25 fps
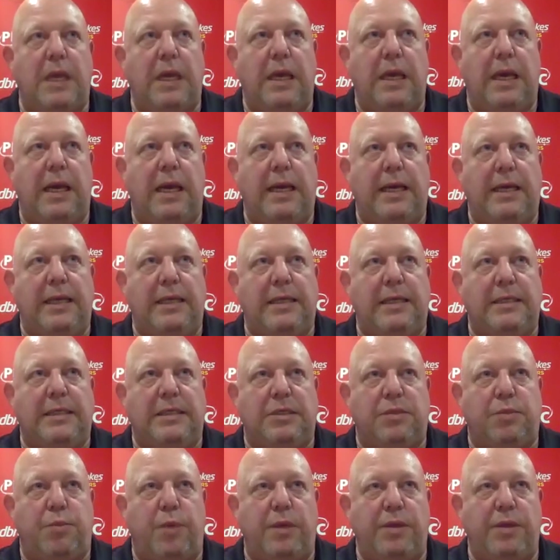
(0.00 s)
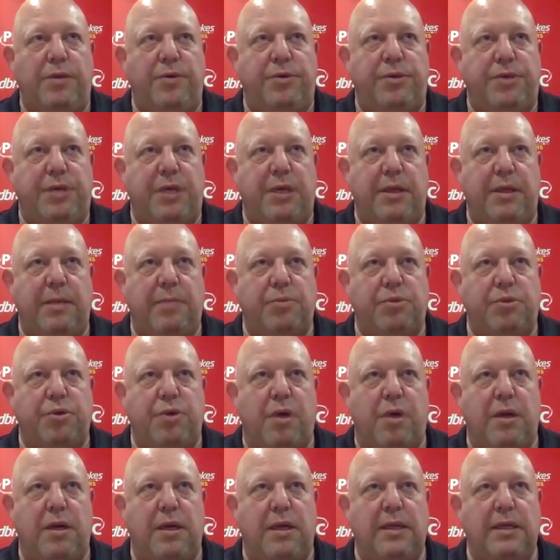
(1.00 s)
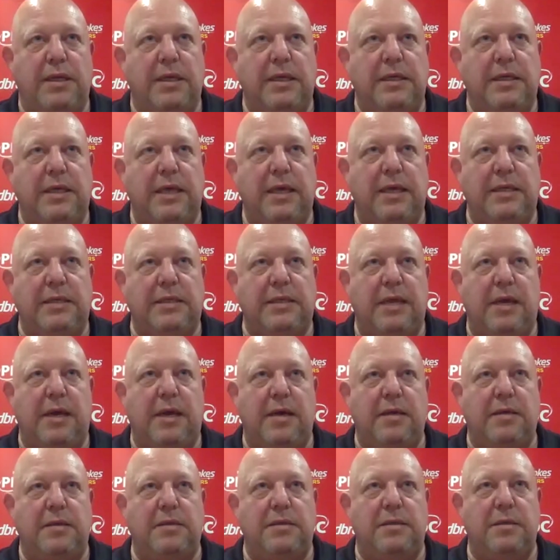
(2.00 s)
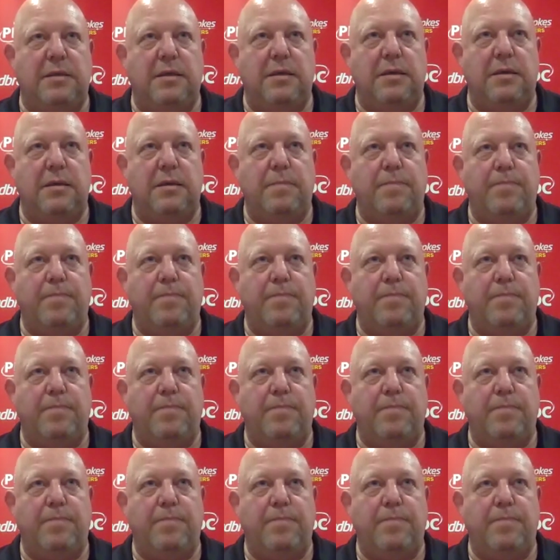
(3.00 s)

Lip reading: And when you see them struggling, it's hard to